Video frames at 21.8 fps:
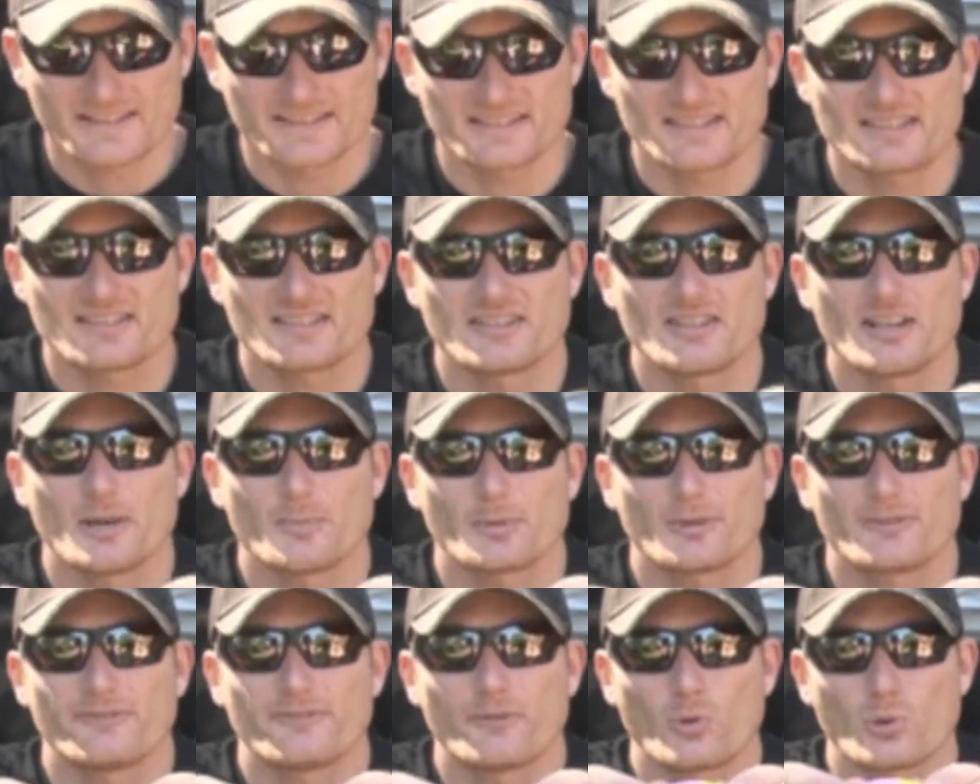This is a
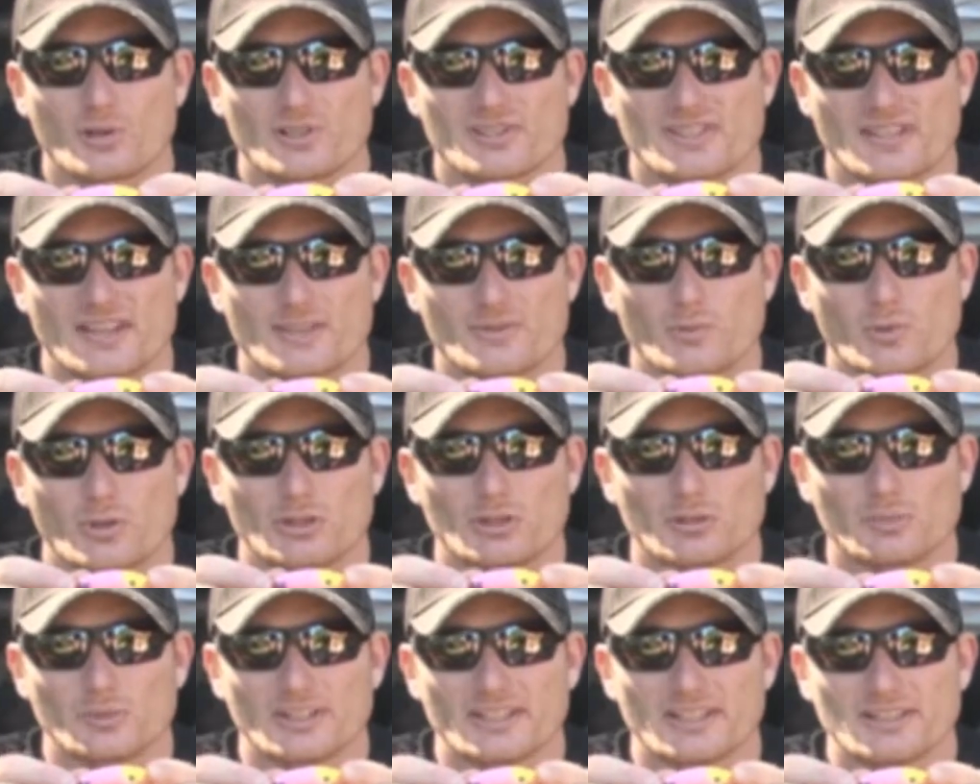number 4 size
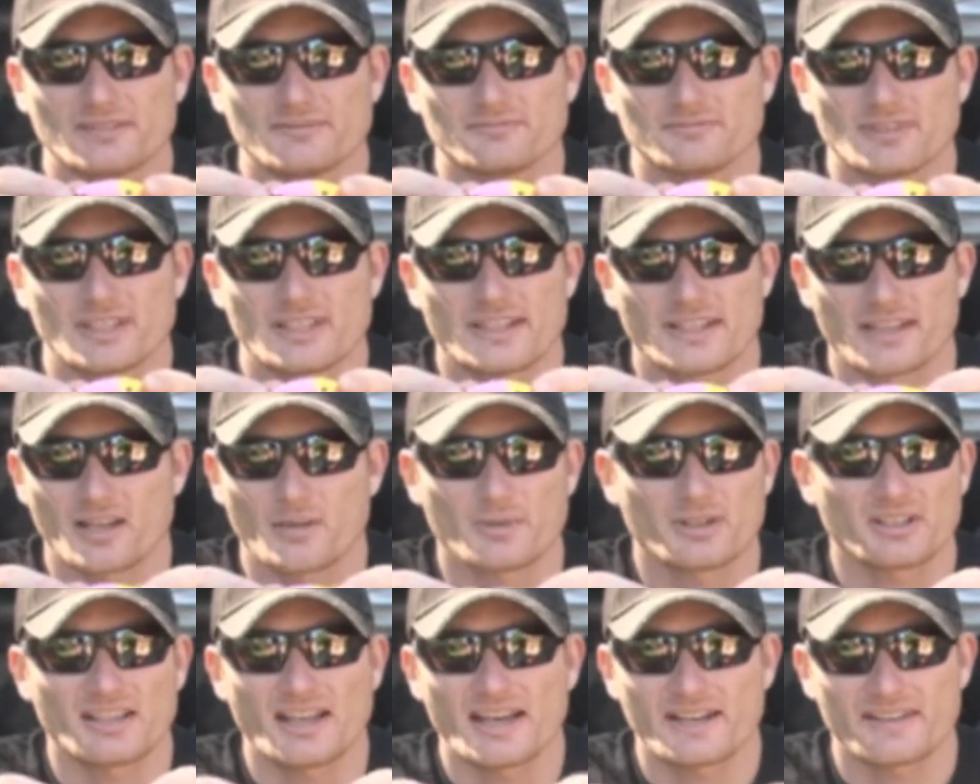willow blade, and they come
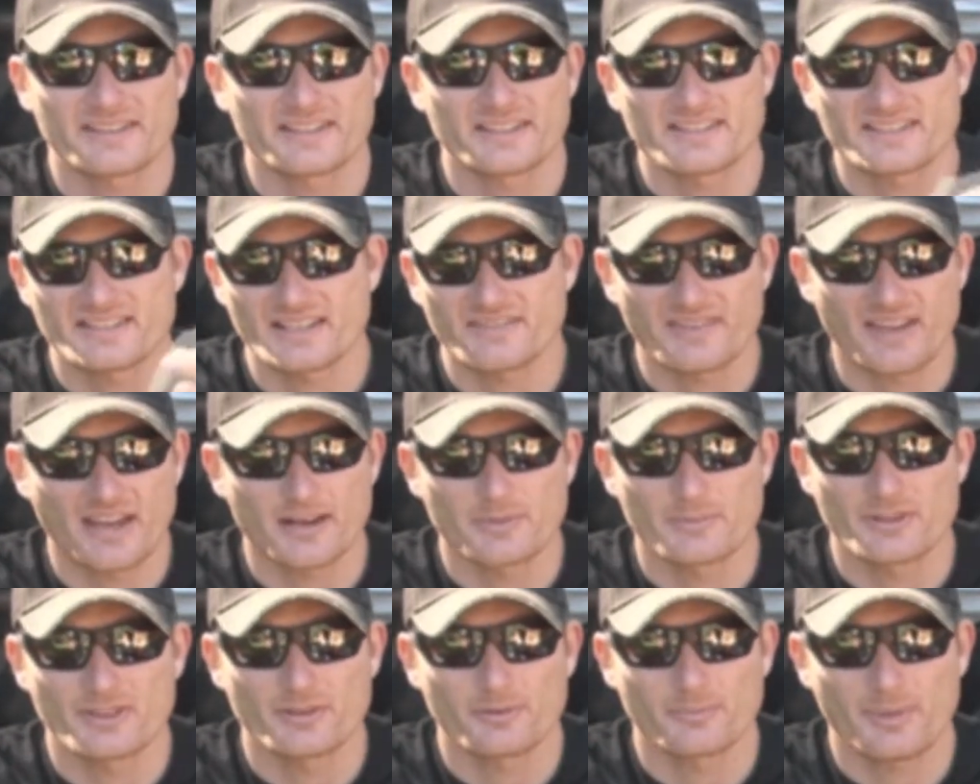in a lot of things. They've got
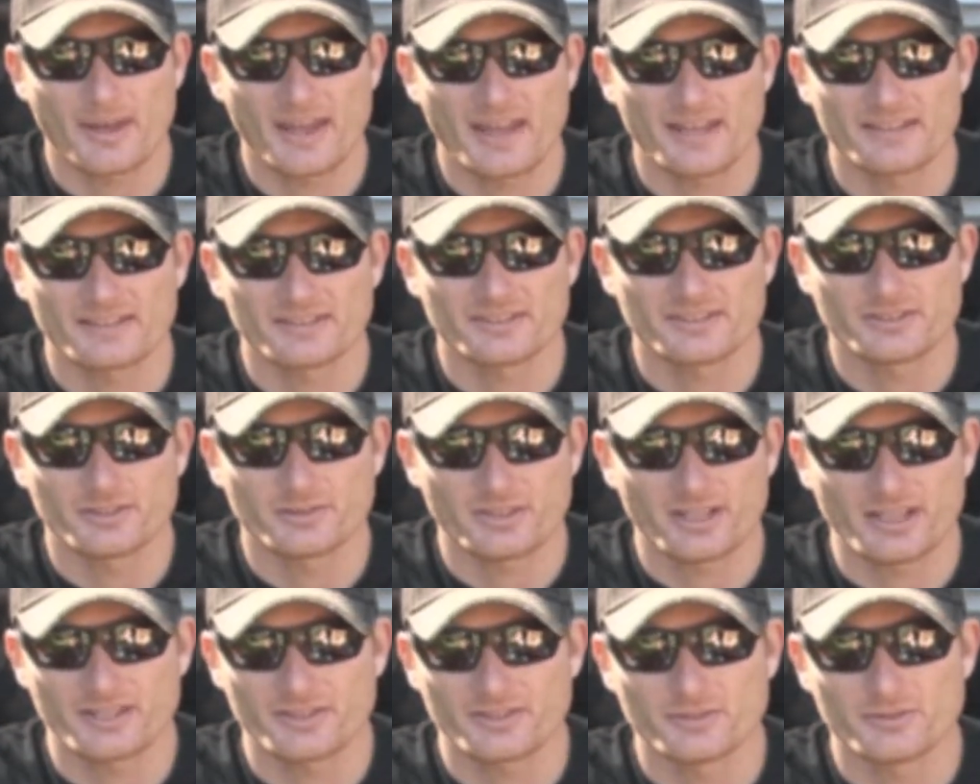them in their patented, you know,
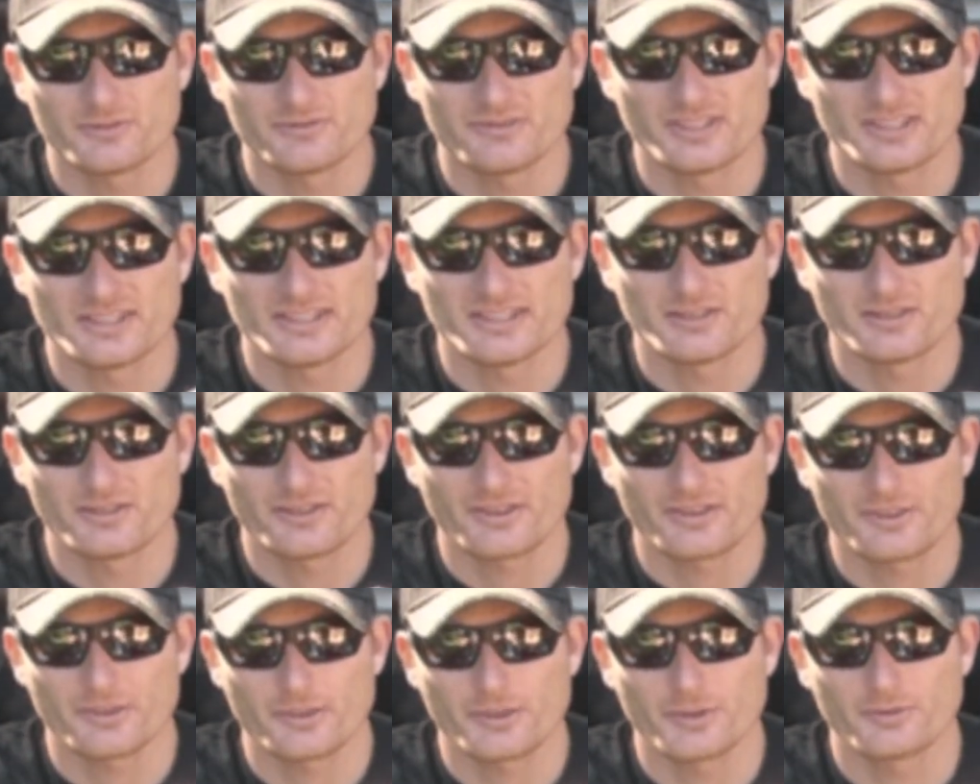kind of UV deal
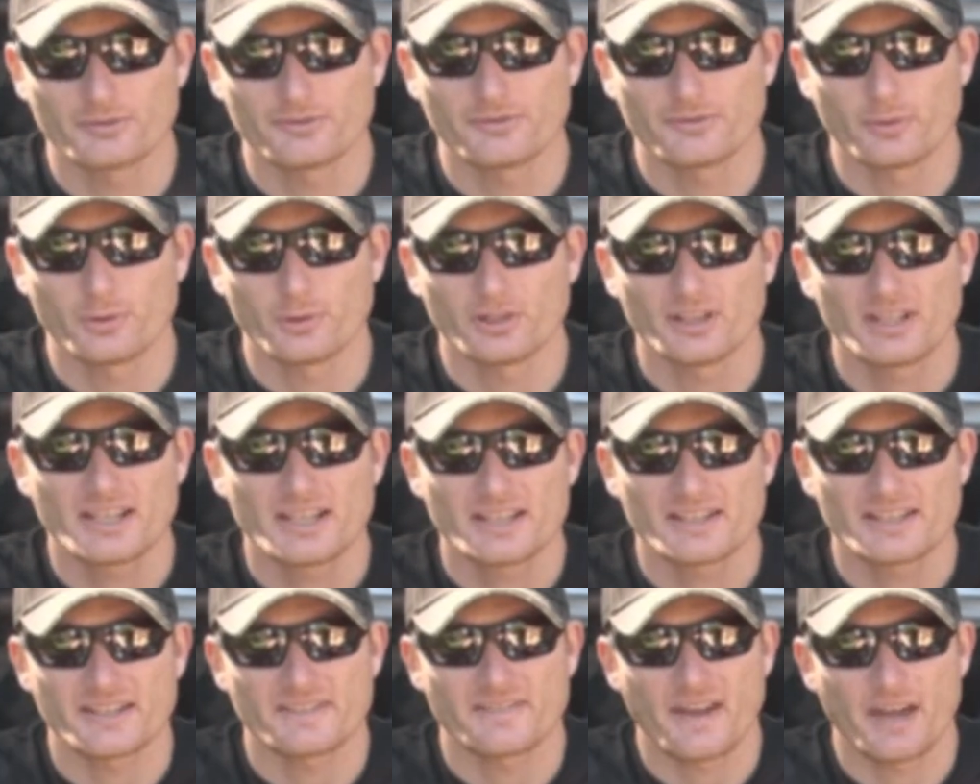that they're known for.
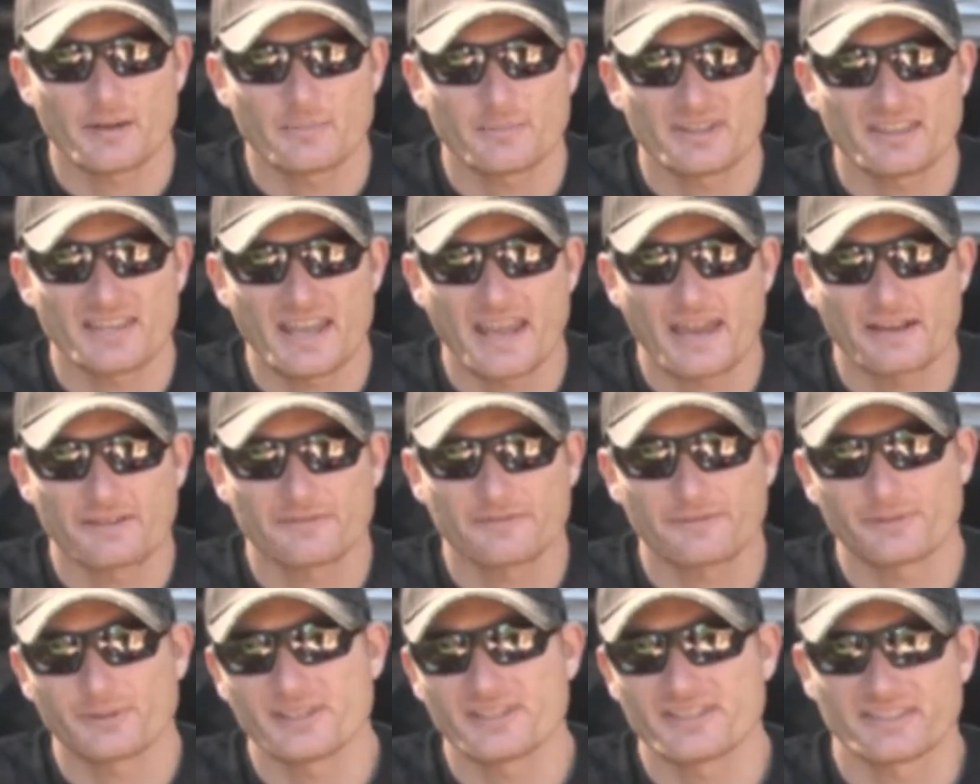They've got them in the
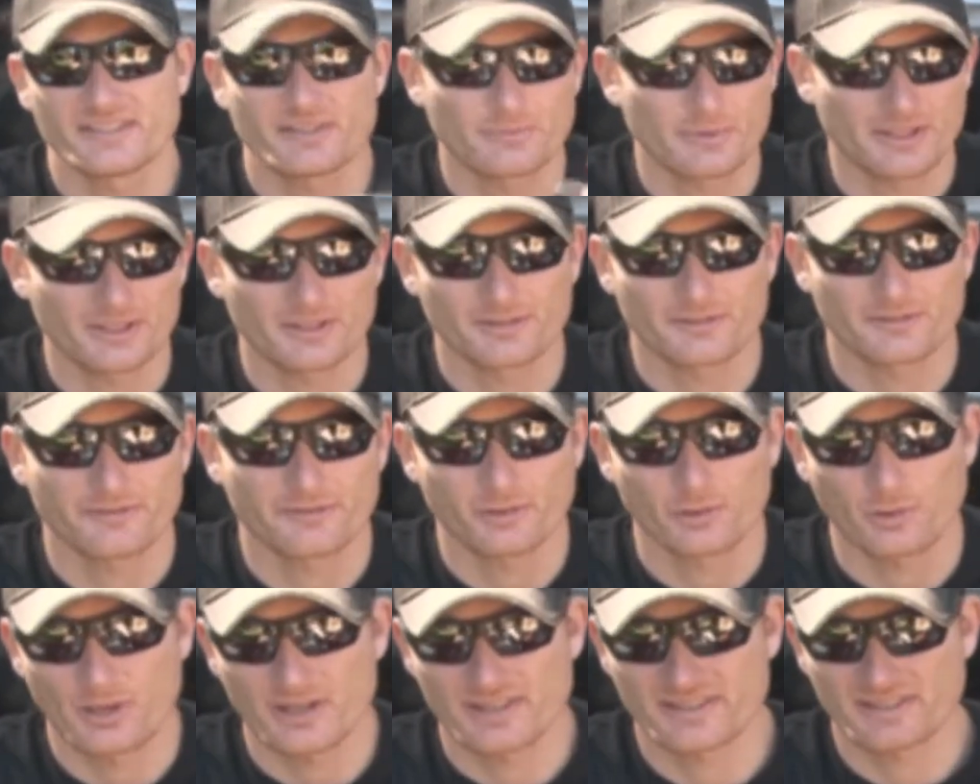antifreeze and the regular
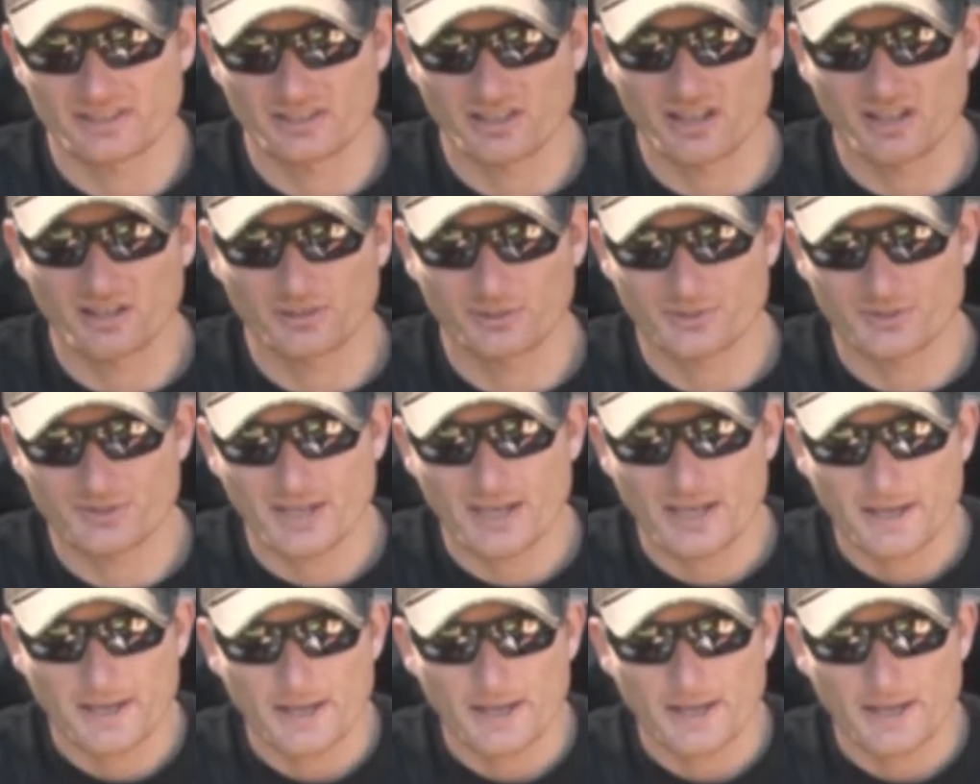fluorescent colors.